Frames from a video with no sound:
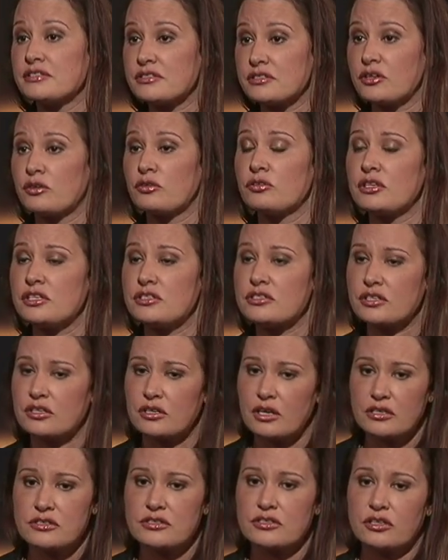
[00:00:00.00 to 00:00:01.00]
So it's a,
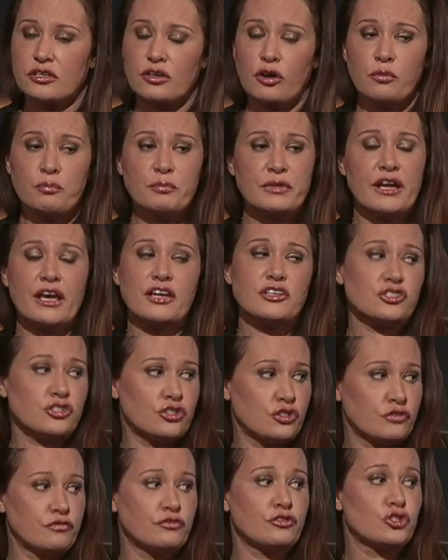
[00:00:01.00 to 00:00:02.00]
it's a
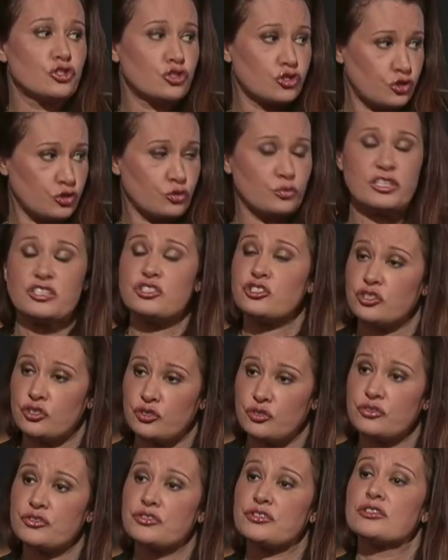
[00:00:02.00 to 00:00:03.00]
combination of the two
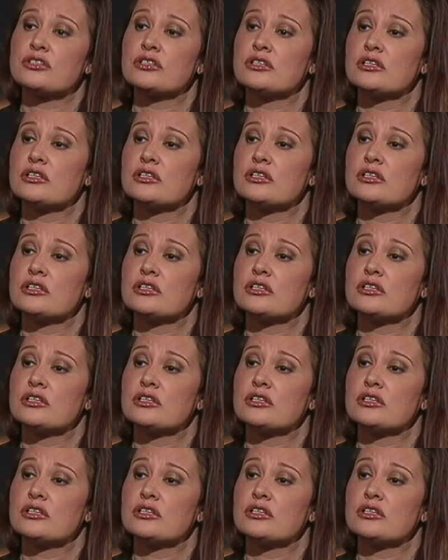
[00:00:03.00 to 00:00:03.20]
issues.